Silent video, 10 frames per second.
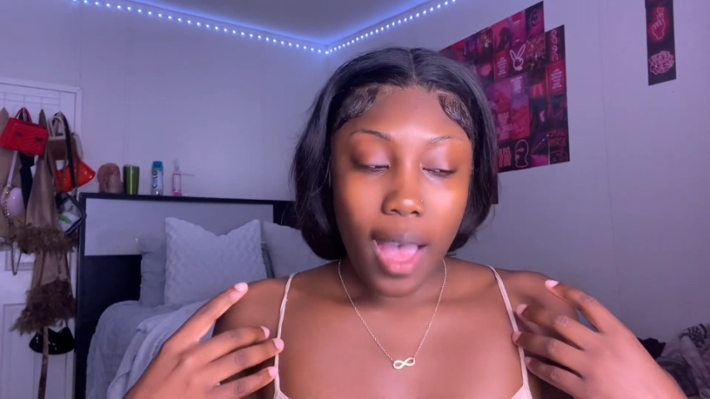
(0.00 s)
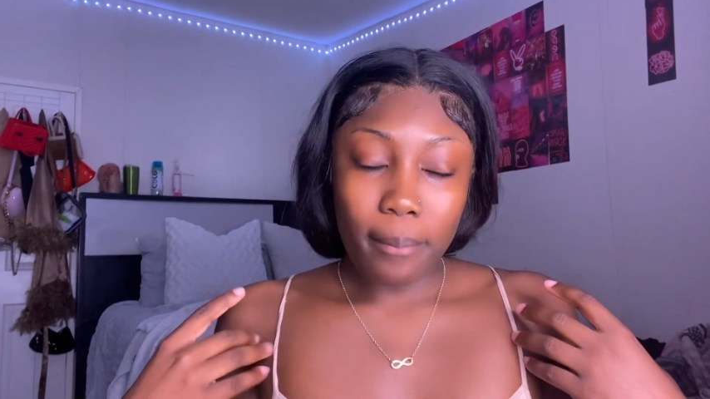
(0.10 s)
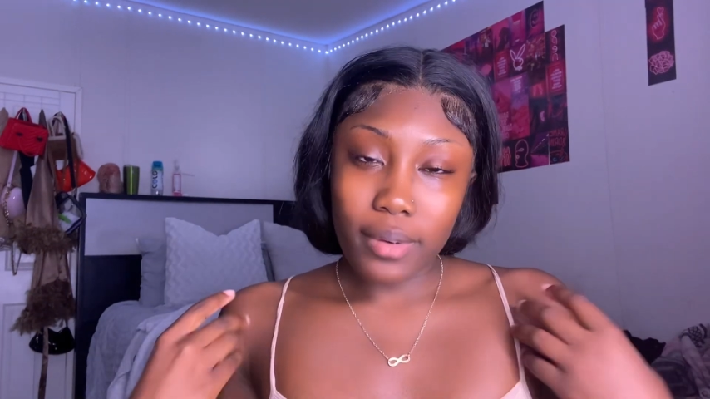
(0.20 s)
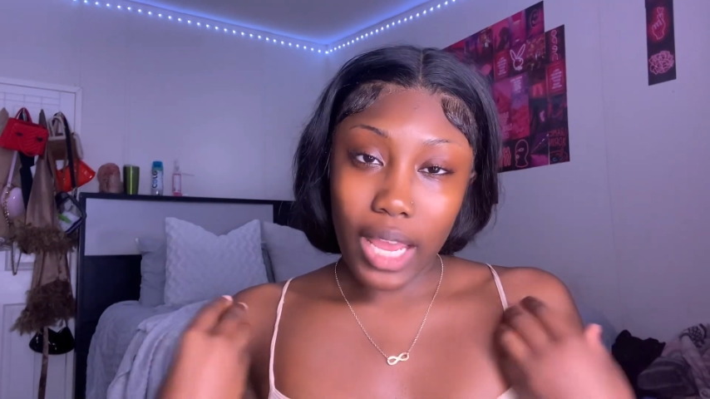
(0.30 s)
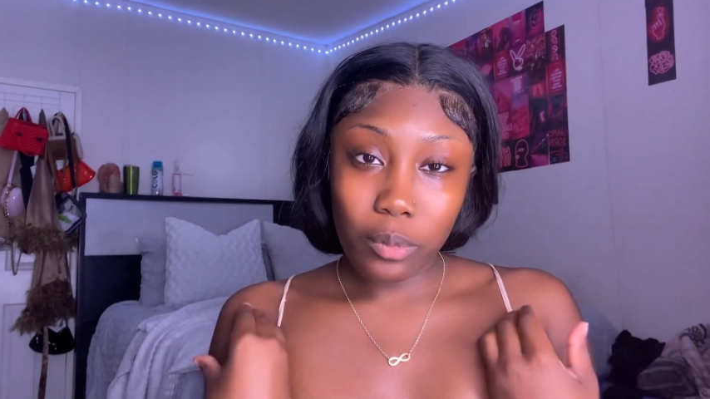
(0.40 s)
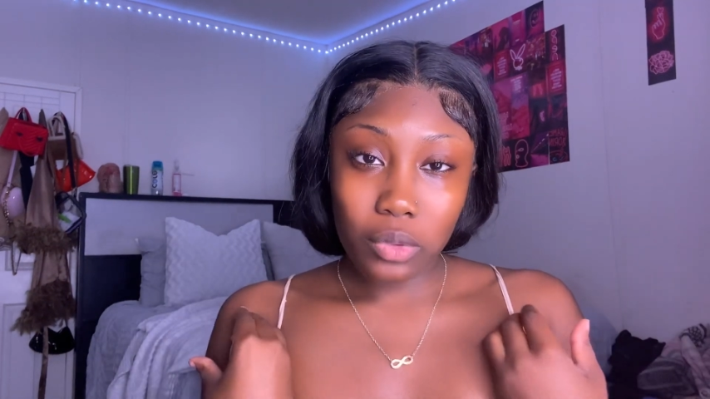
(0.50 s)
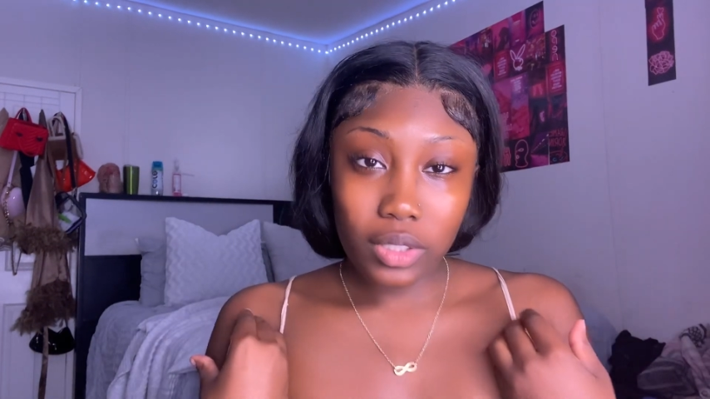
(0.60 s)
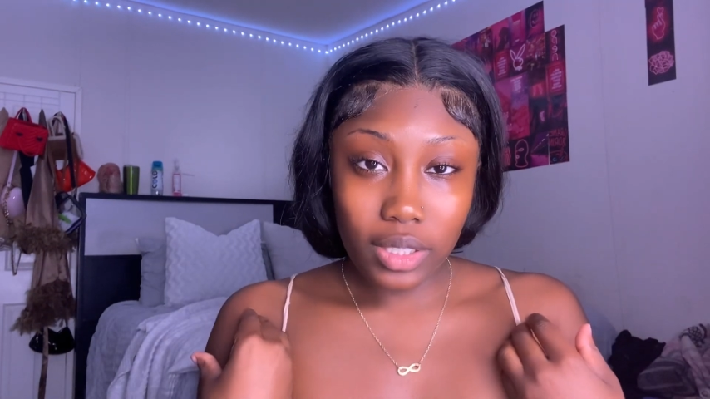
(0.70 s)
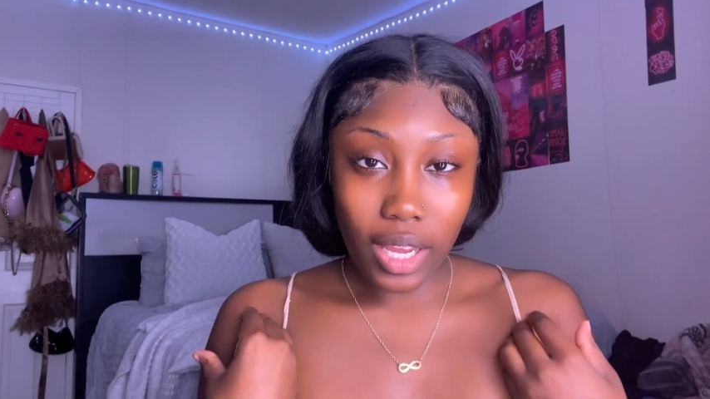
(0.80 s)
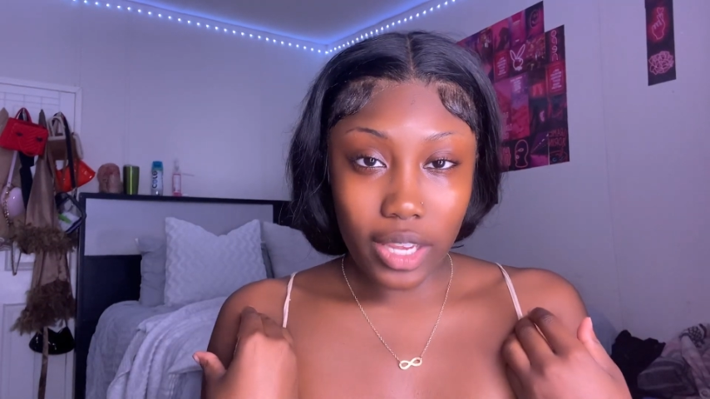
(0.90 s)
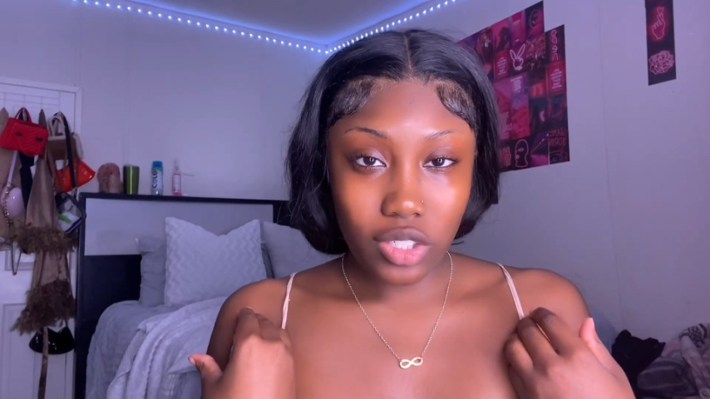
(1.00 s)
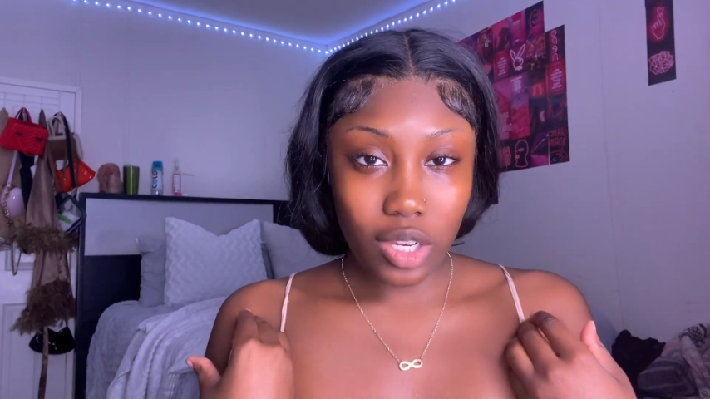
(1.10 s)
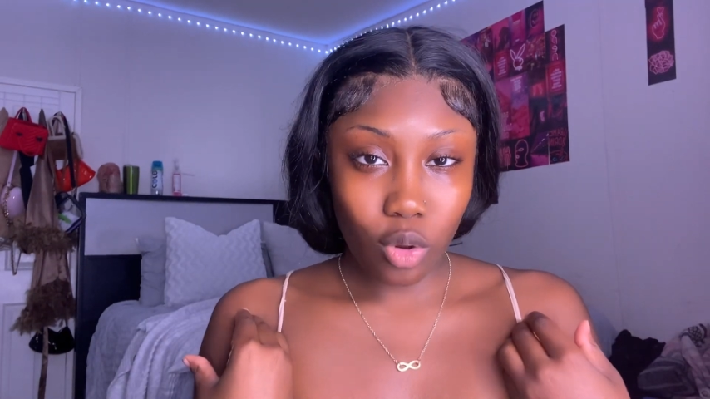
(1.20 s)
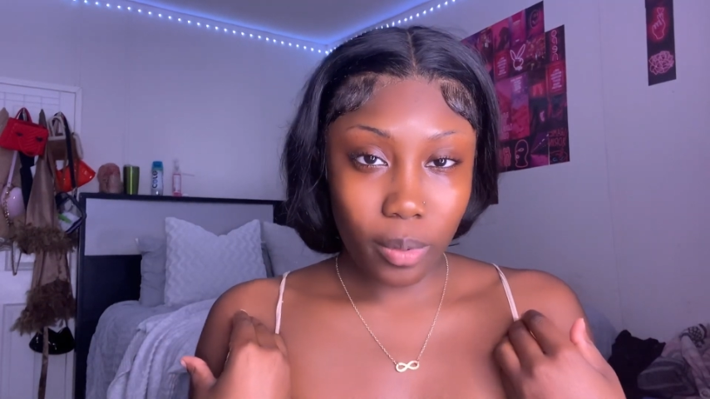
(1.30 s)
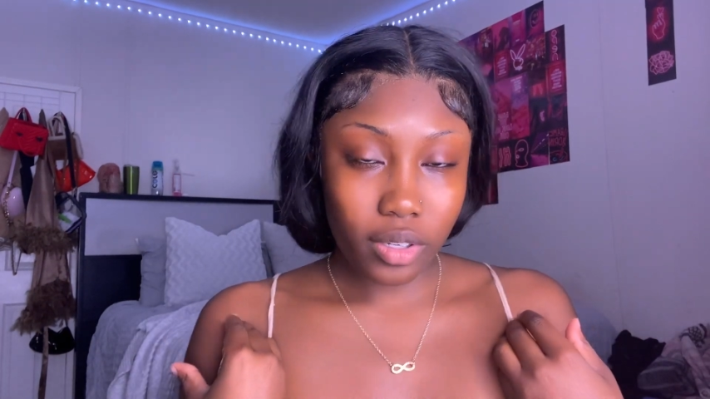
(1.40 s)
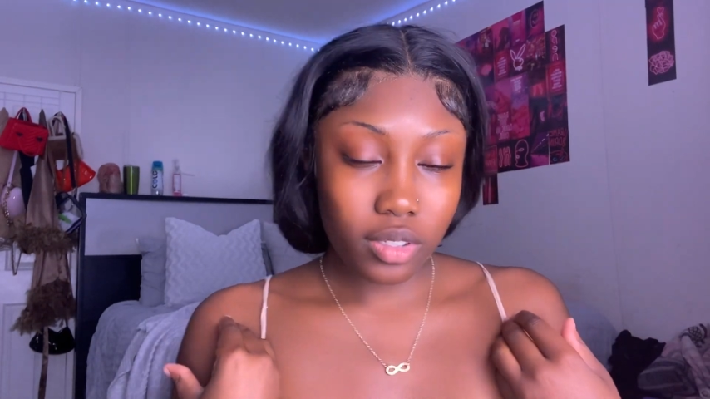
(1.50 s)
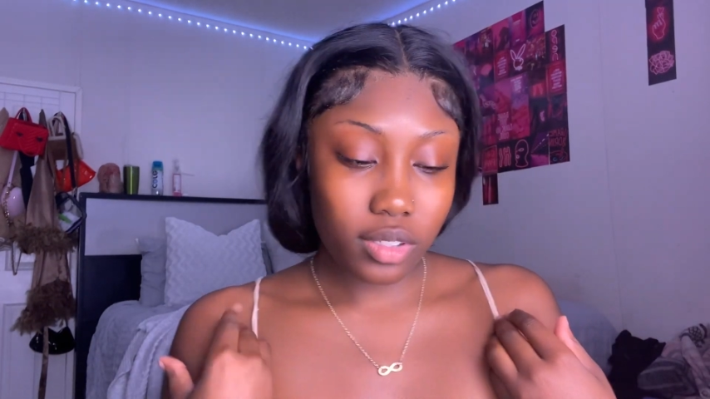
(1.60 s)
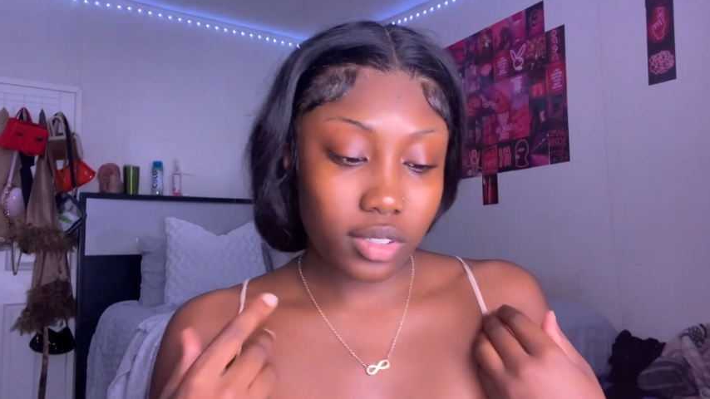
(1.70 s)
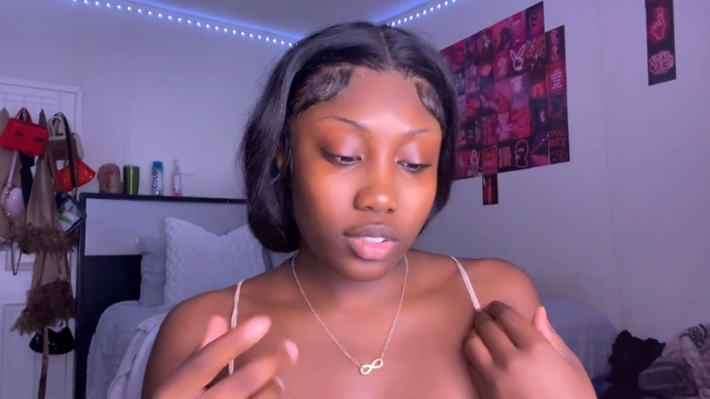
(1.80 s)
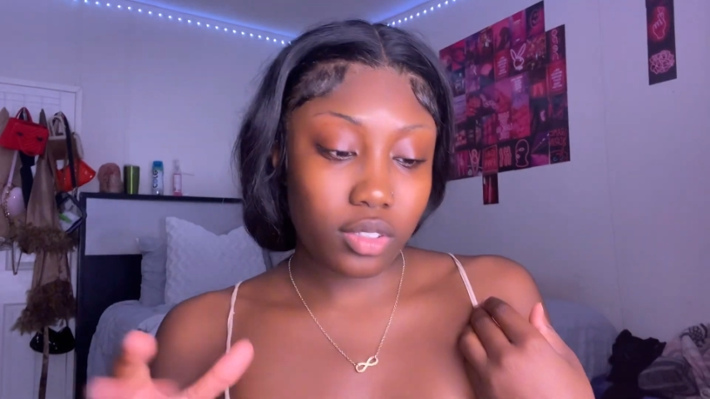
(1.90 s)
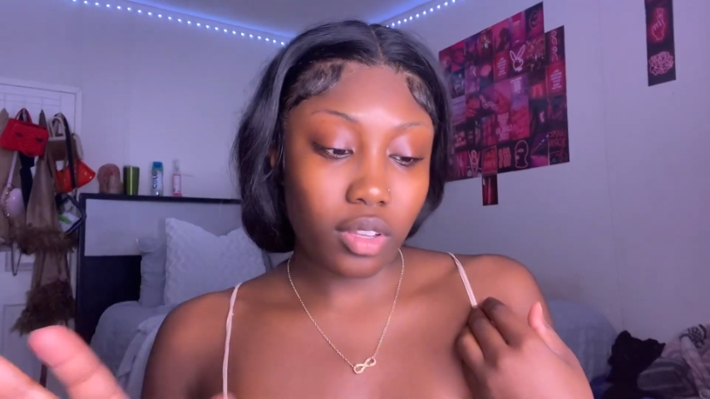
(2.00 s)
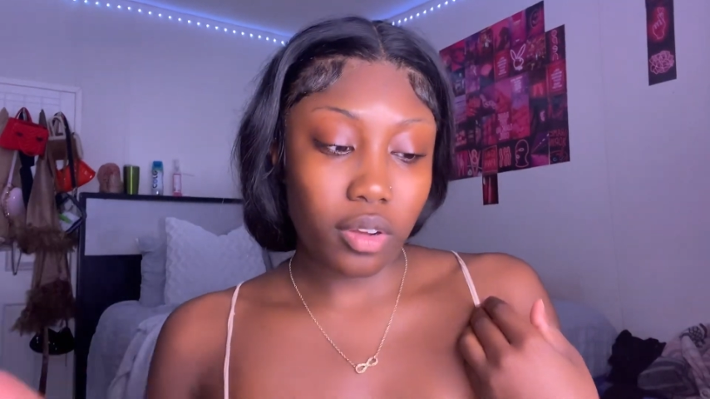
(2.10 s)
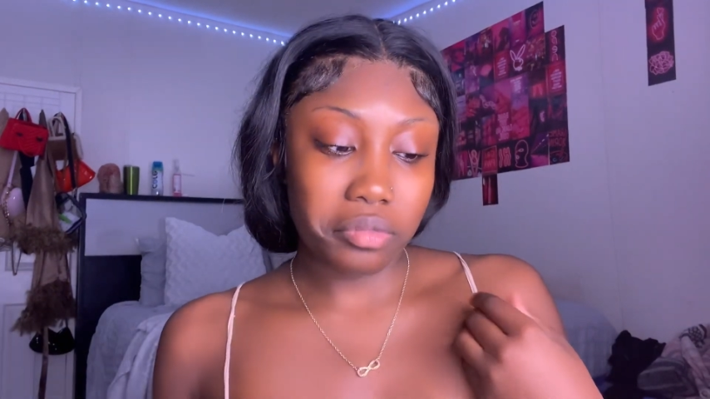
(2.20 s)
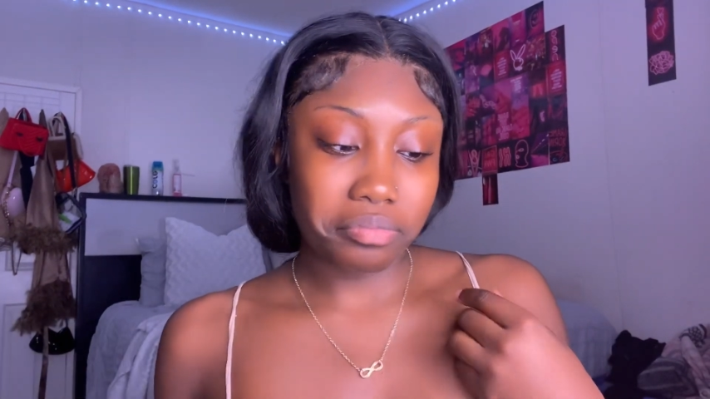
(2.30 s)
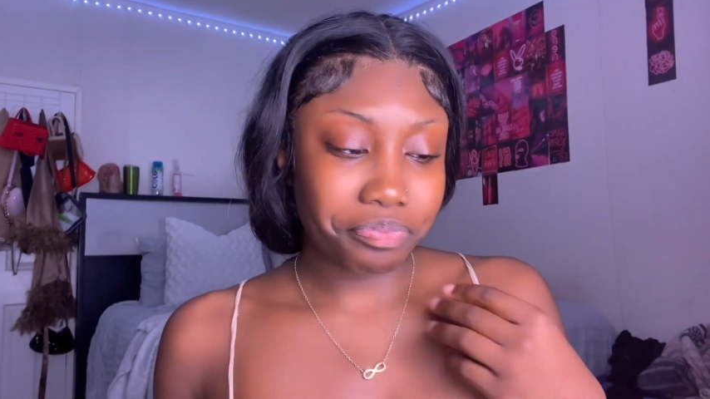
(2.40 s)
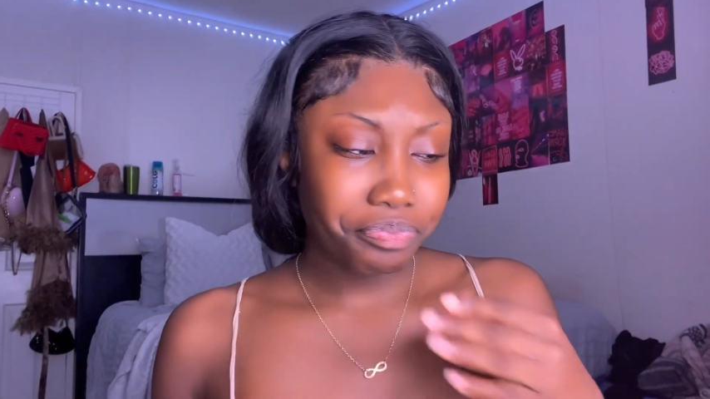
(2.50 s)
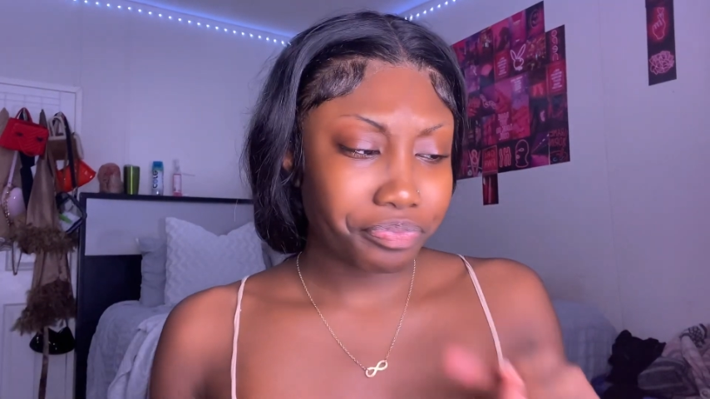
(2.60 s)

I'm not really an eyeshadow person, so